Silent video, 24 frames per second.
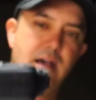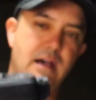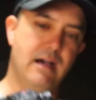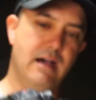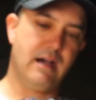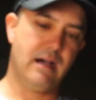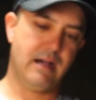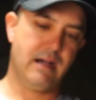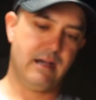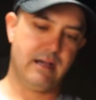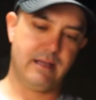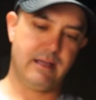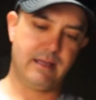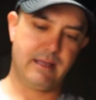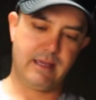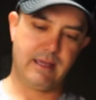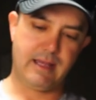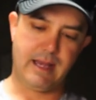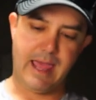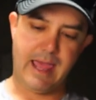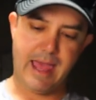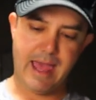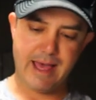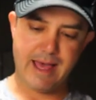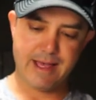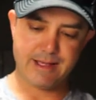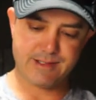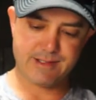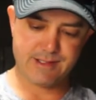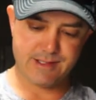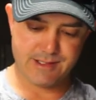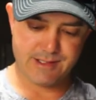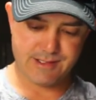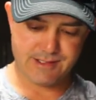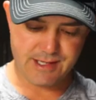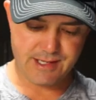Uh, it
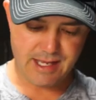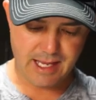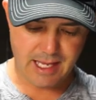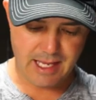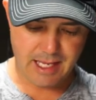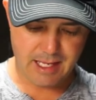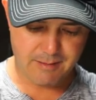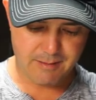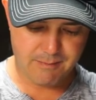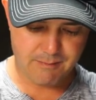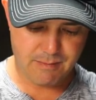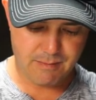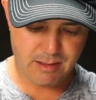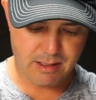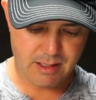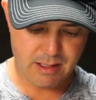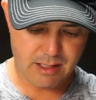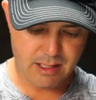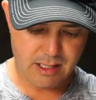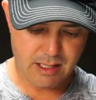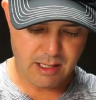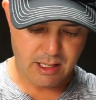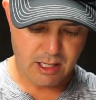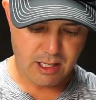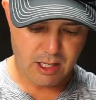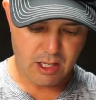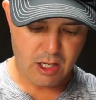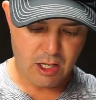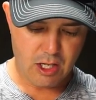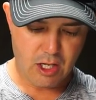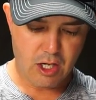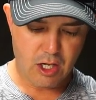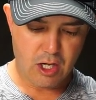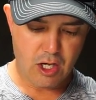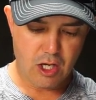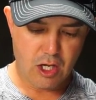has the same
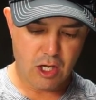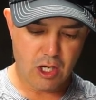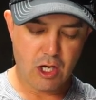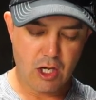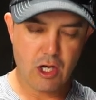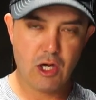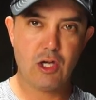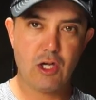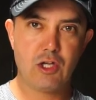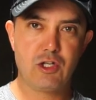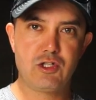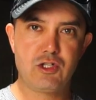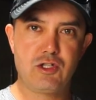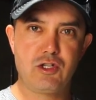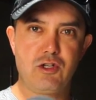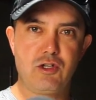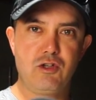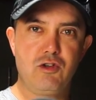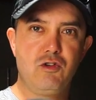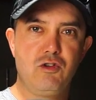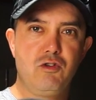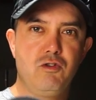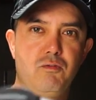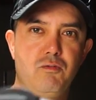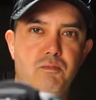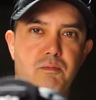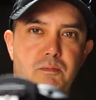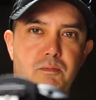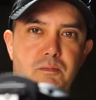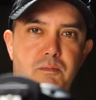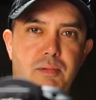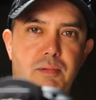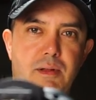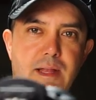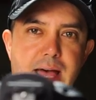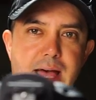
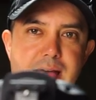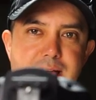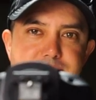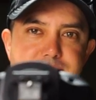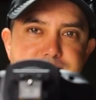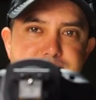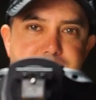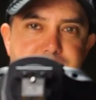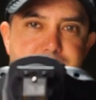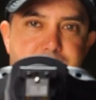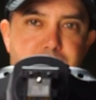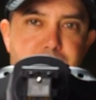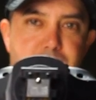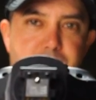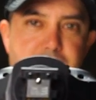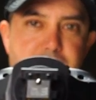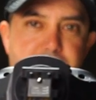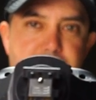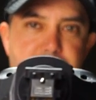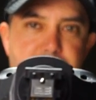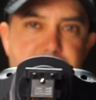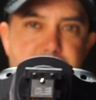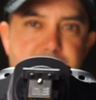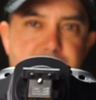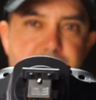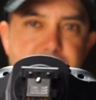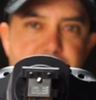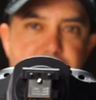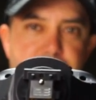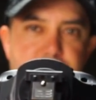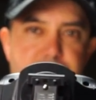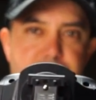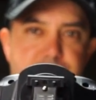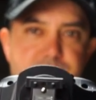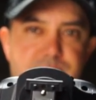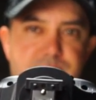two plastic
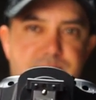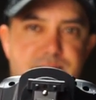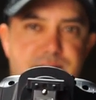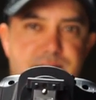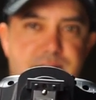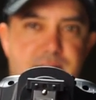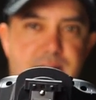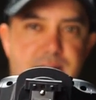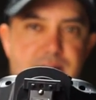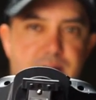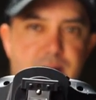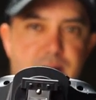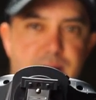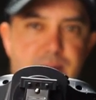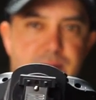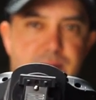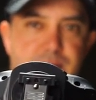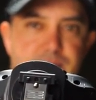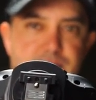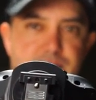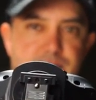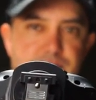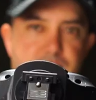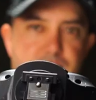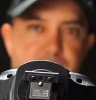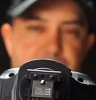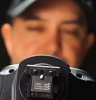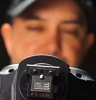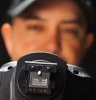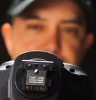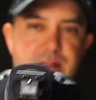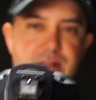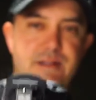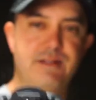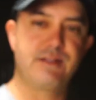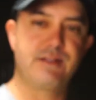pin setup that
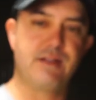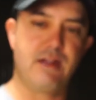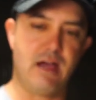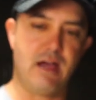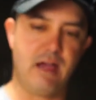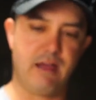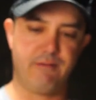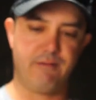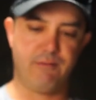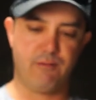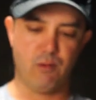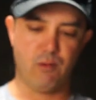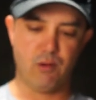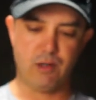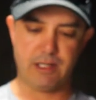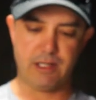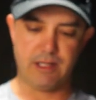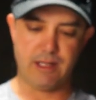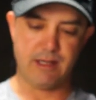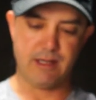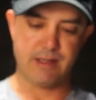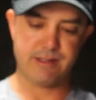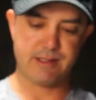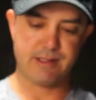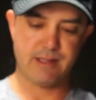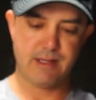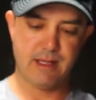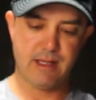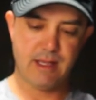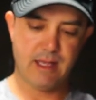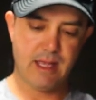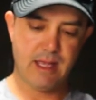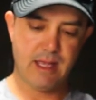the Nissin i40 does.